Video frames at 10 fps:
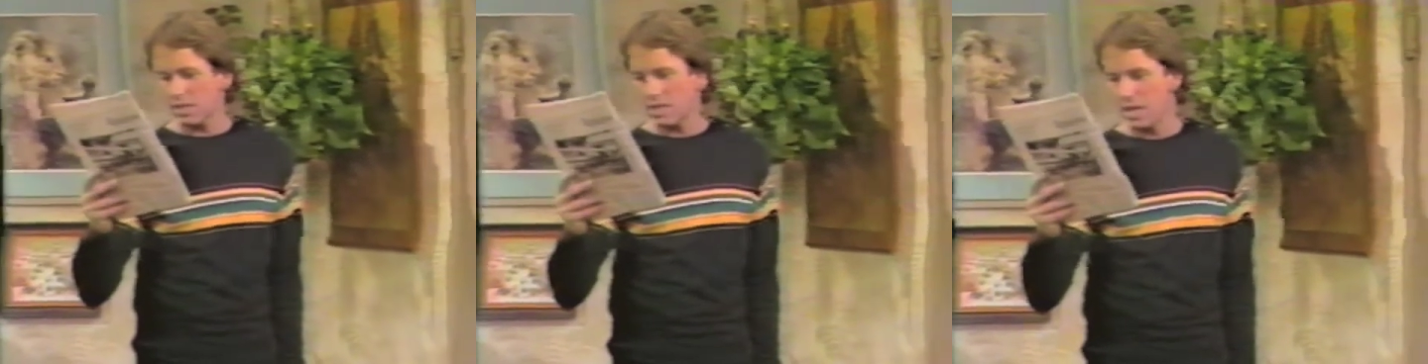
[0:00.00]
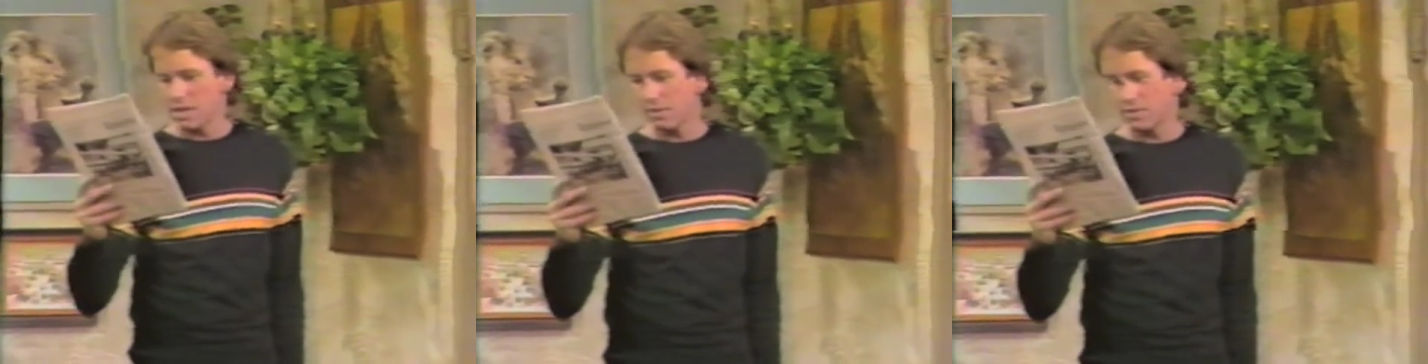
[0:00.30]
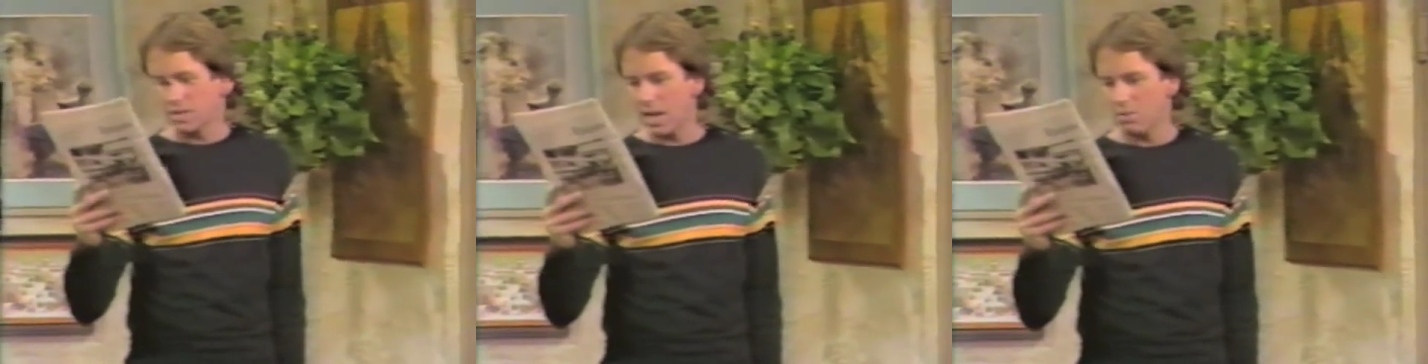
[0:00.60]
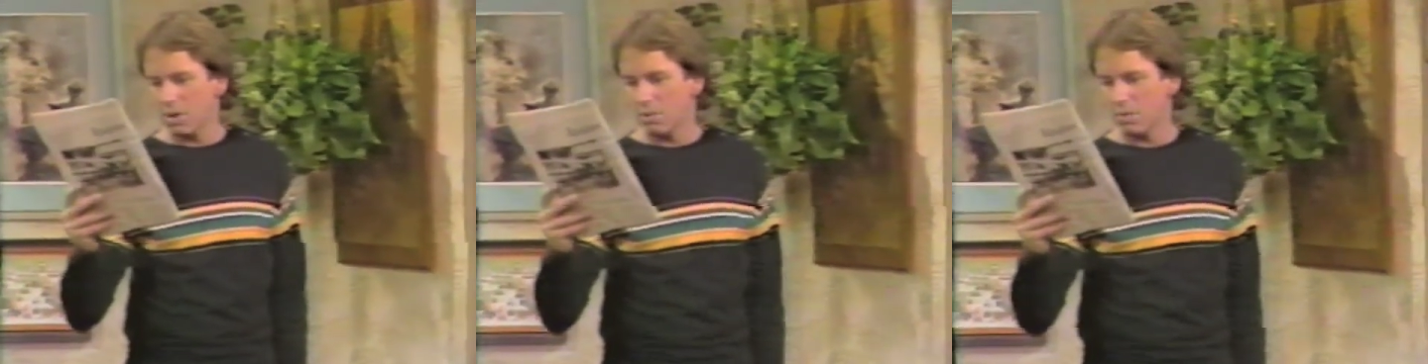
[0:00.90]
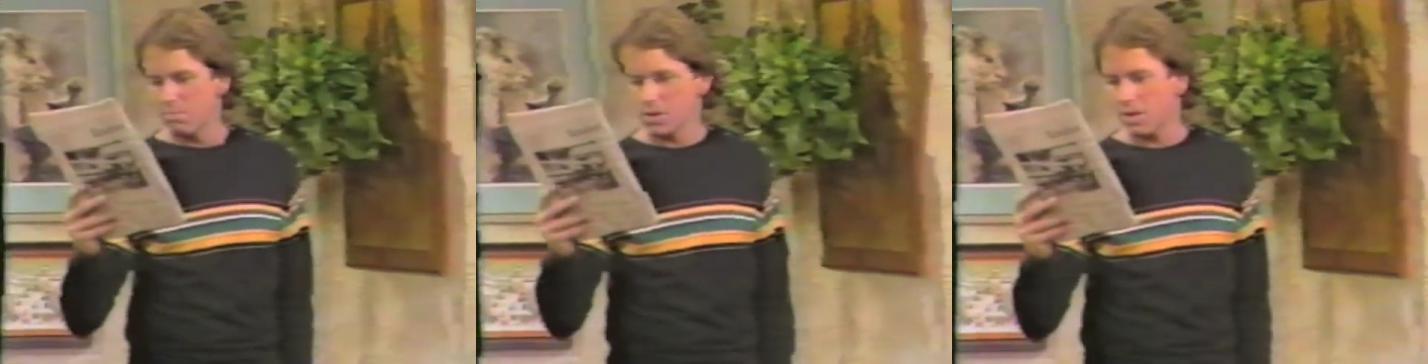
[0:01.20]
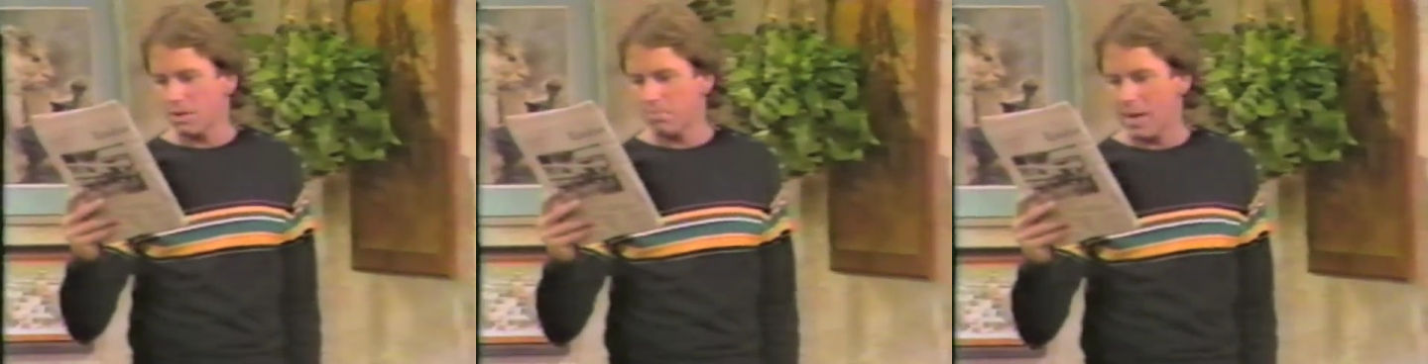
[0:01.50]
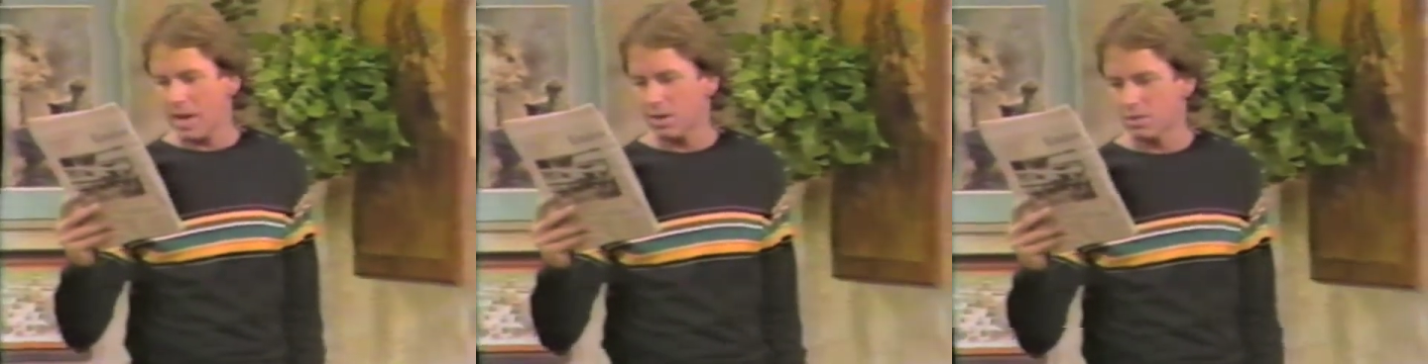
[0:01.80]
thieves got away with £1 million in
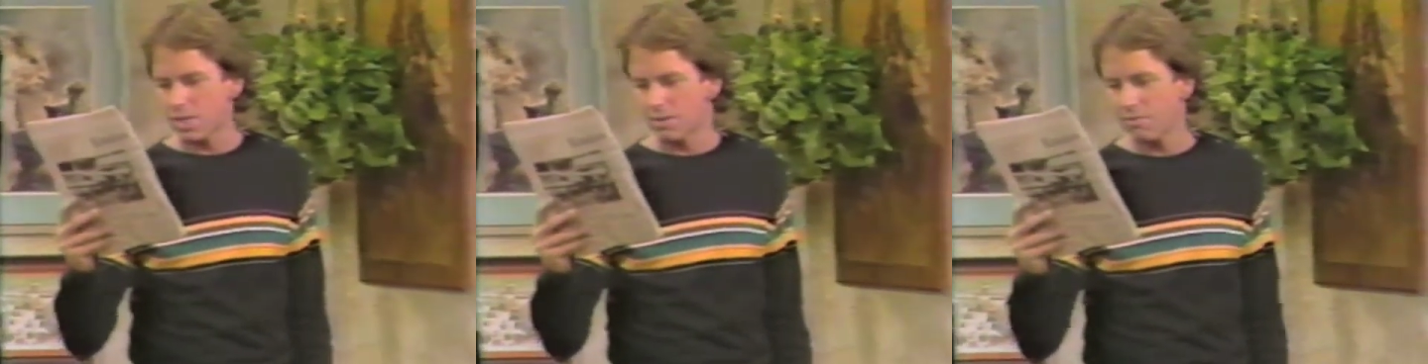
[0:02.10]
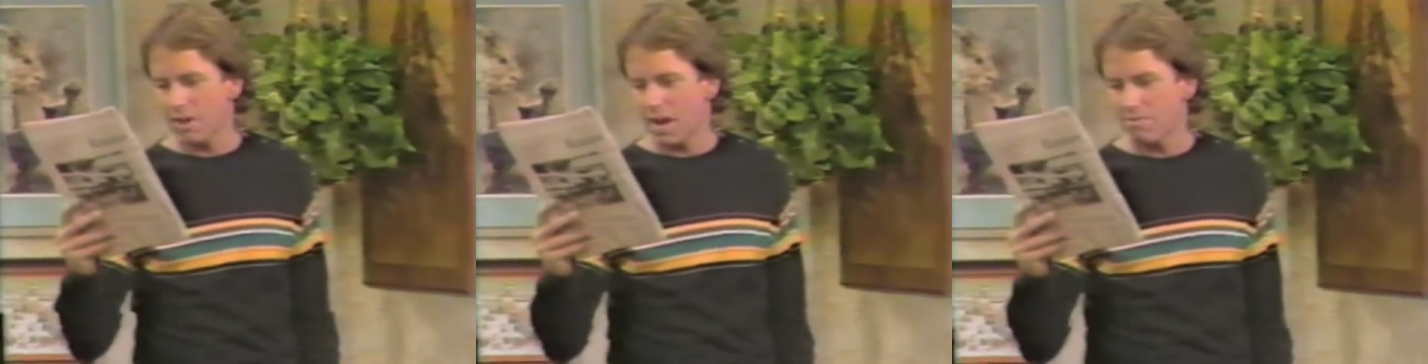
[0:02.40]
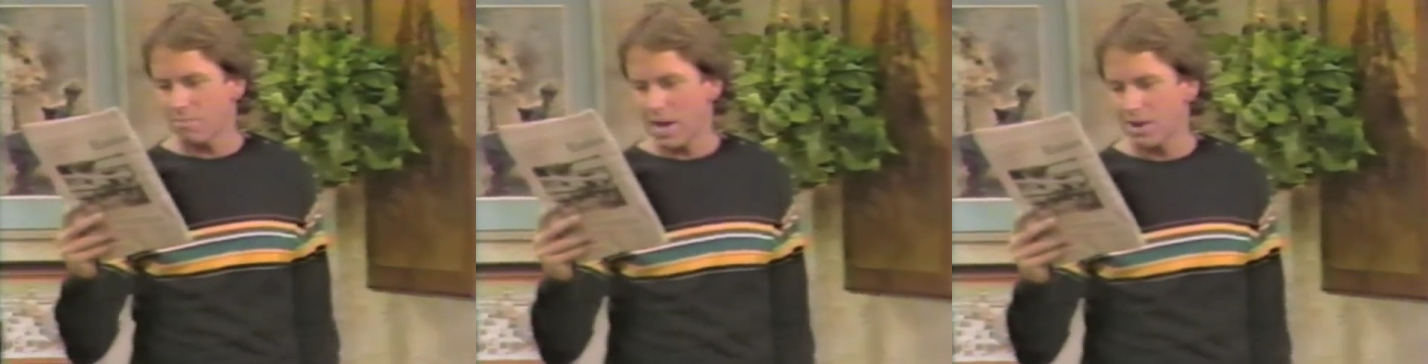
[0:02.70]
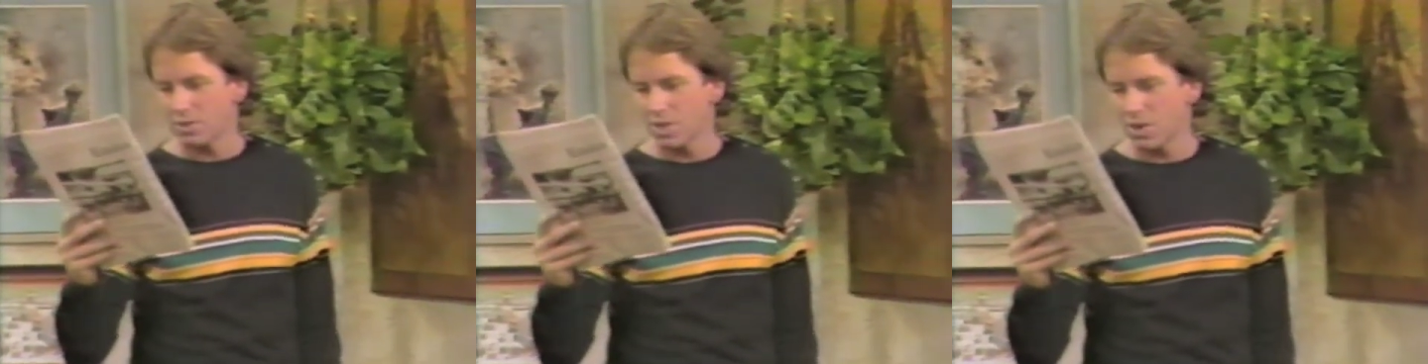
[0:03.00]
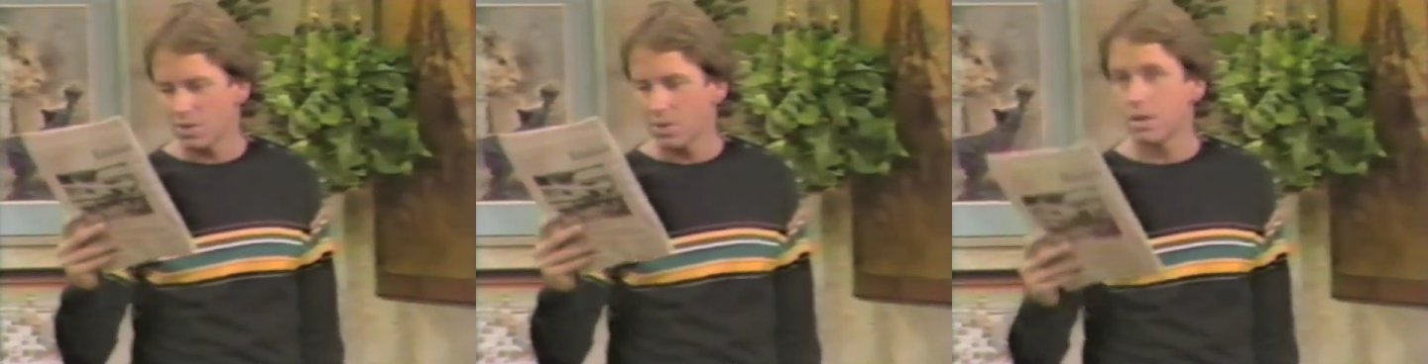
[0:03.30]
£5 note.